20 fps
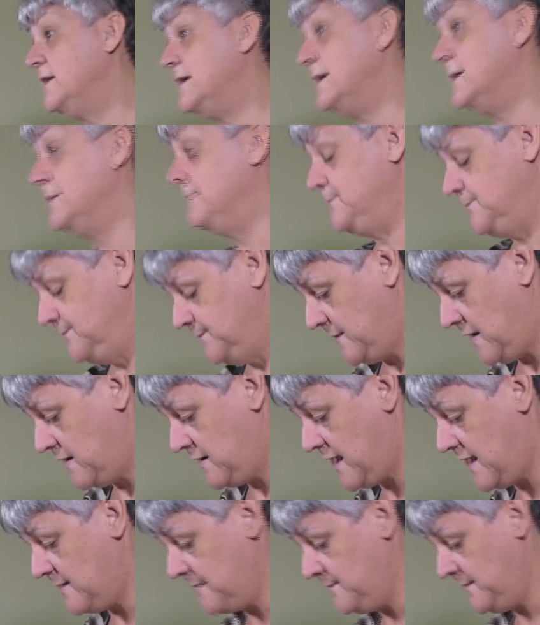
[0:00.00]
dinner.
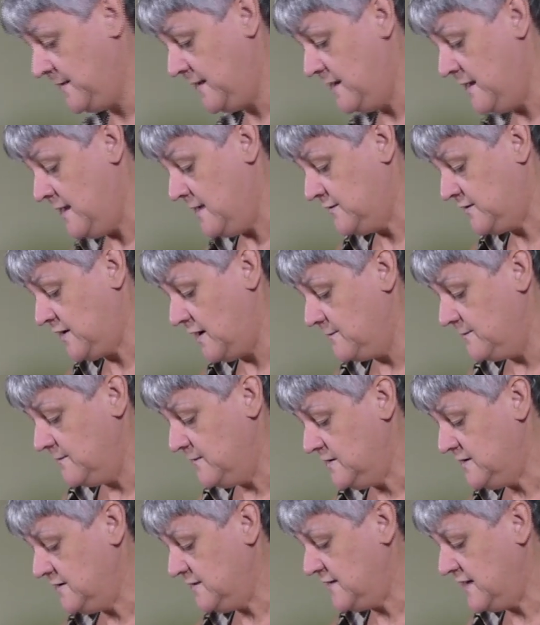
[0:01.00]
Okay, so
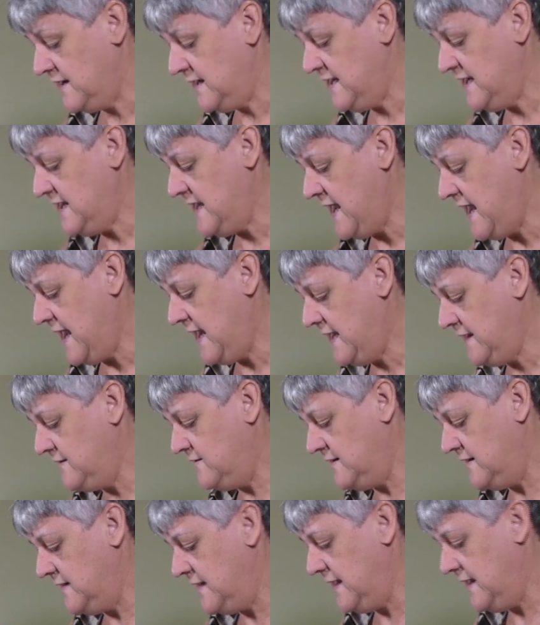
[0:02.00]
just going to get your hands
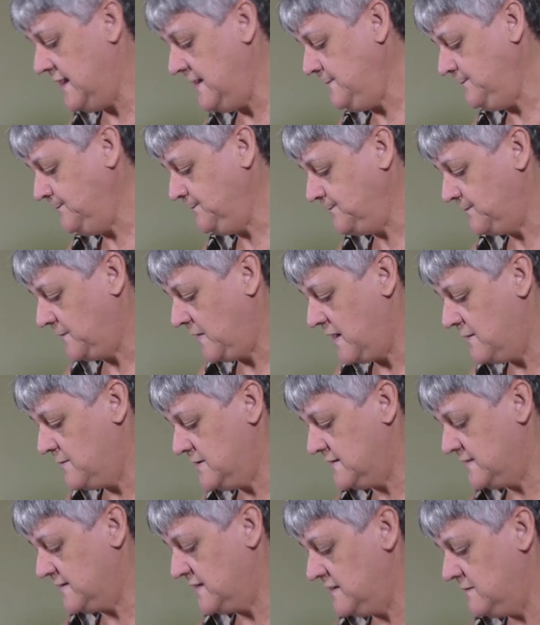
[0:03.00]
in there, and we're
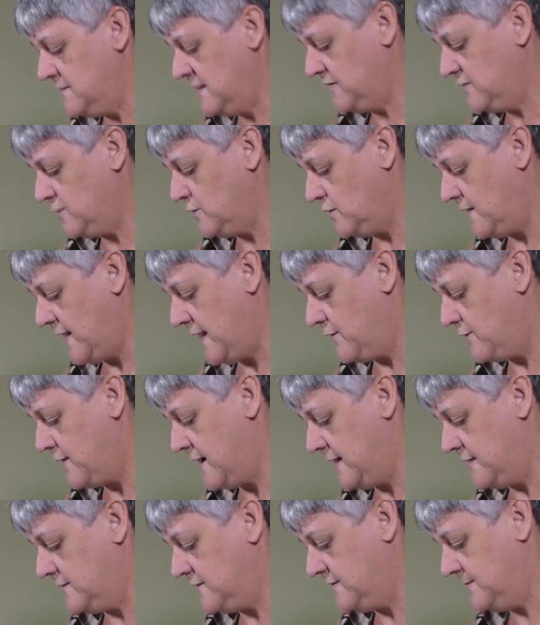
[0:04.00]
just going to mix all that
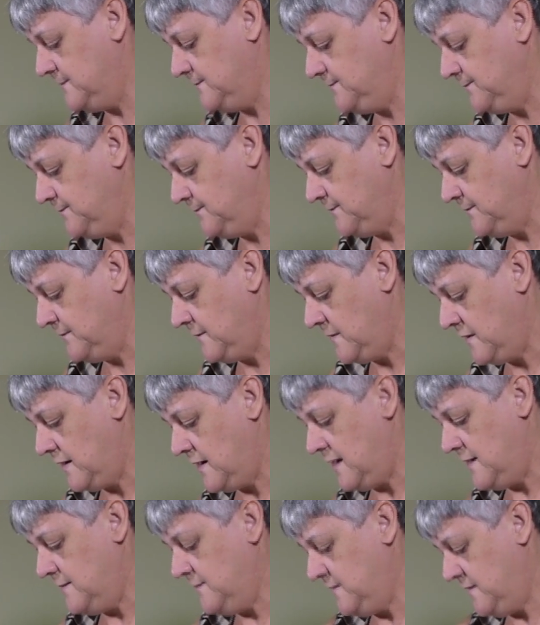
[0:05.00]
around.
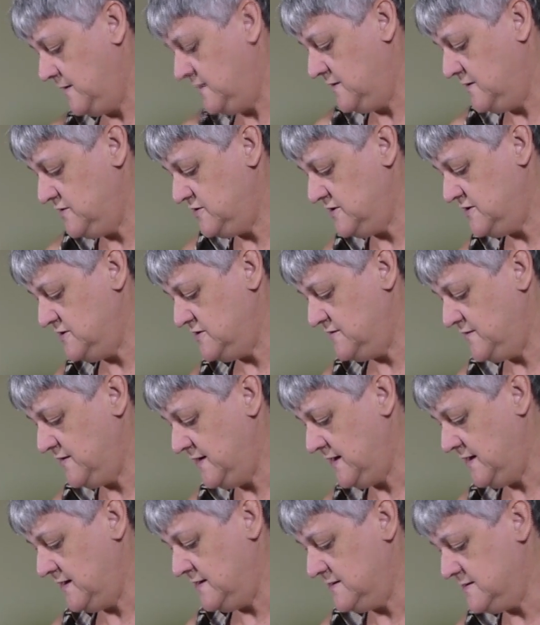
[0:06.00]
Okay, so just use your
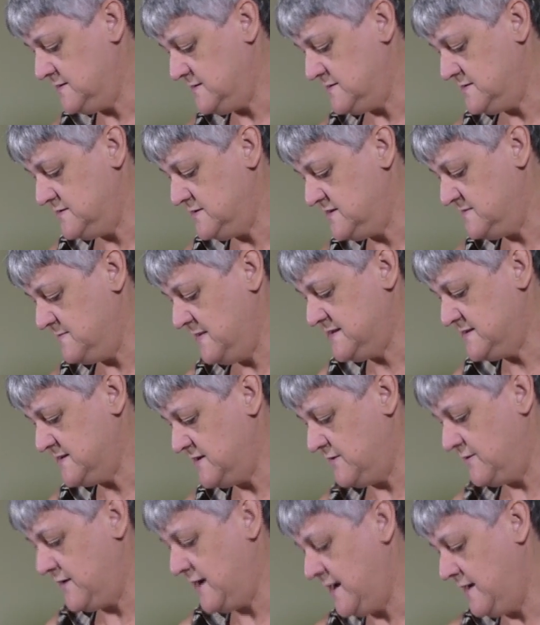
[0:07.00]
fingers, just mix it
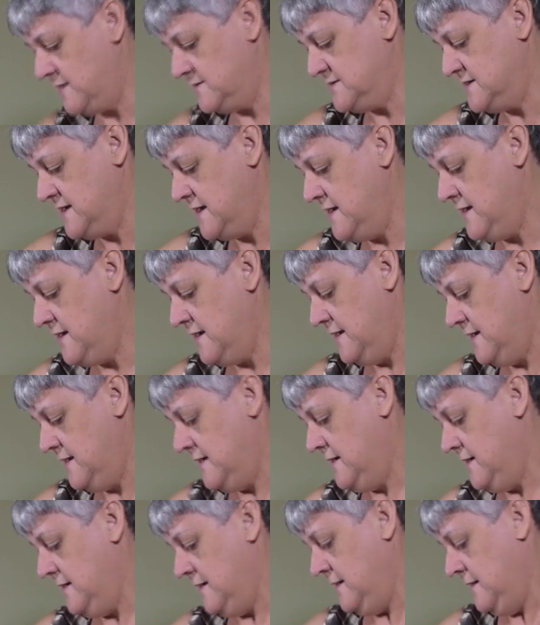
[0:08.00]
around.
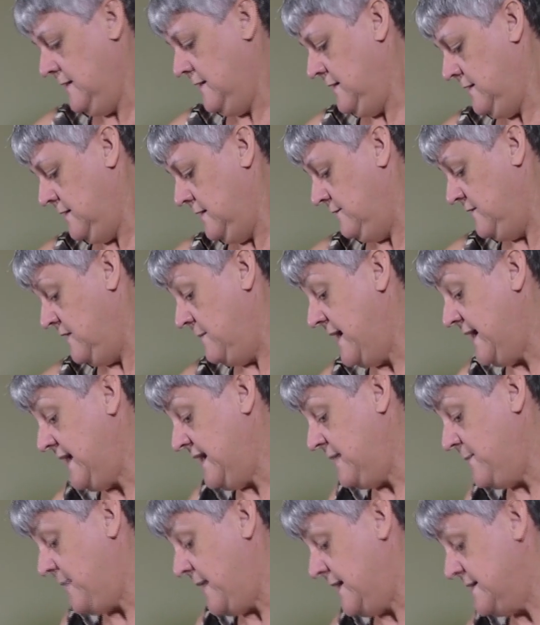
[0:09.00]
If you're
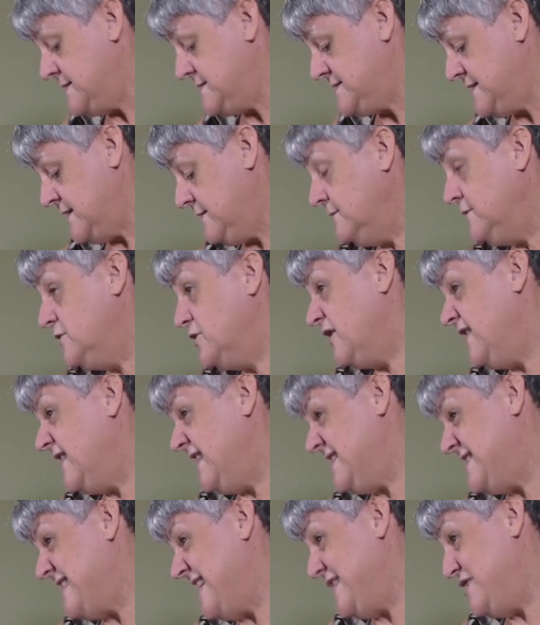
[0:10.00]
making pasta, good
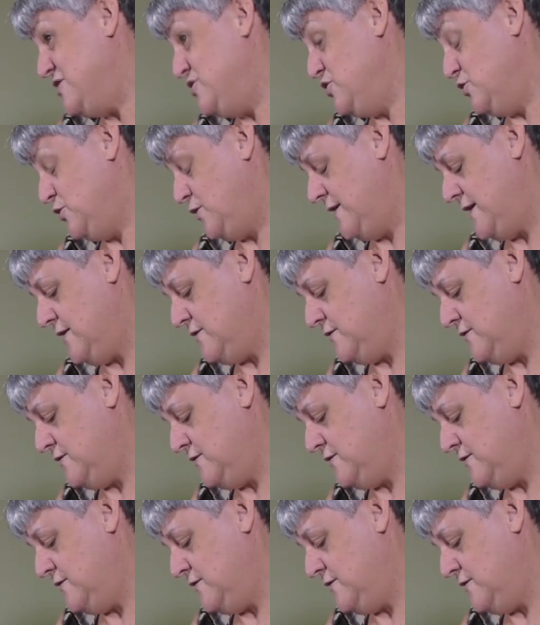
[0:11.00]
idea to take jewellery